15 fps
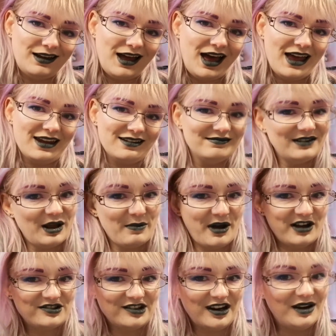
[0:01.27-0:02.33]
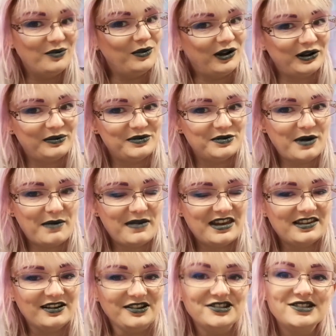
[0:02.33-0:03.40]
Hi, I'm RJ and welcome to my
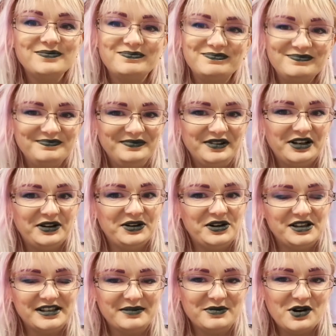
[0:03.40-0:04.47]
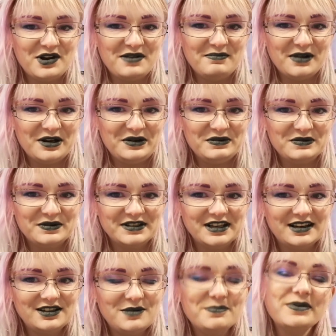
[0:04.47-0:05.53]
mythos. You'll notice I'm not in my usual
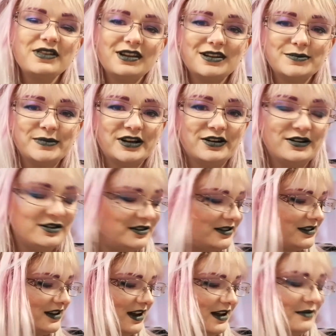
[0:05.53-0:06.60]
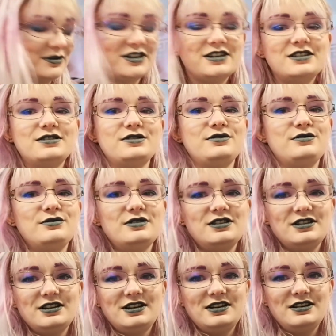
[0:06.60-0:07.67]
setup. That's because I'm going to do
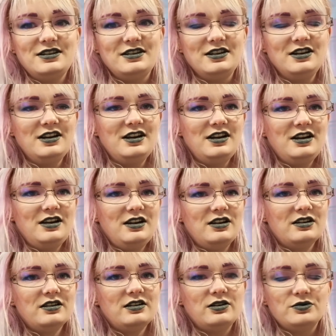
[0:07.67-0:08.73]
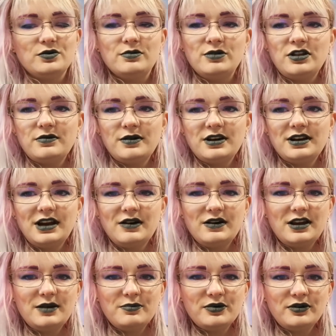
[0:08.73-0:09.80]
the... God, what month are we in now?
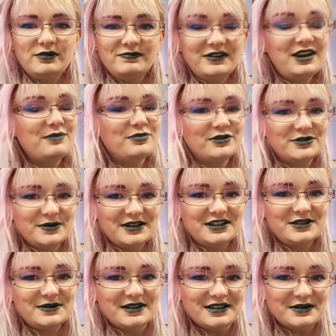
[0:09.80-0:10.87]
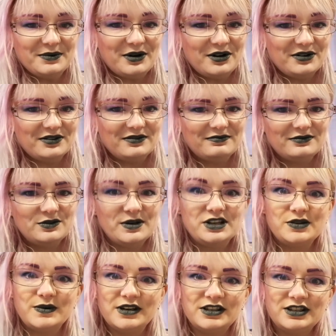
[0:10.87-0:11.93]
April? April 2021,
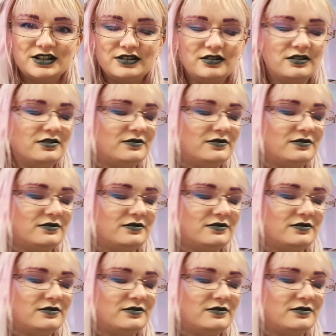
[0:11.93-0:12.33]
2022.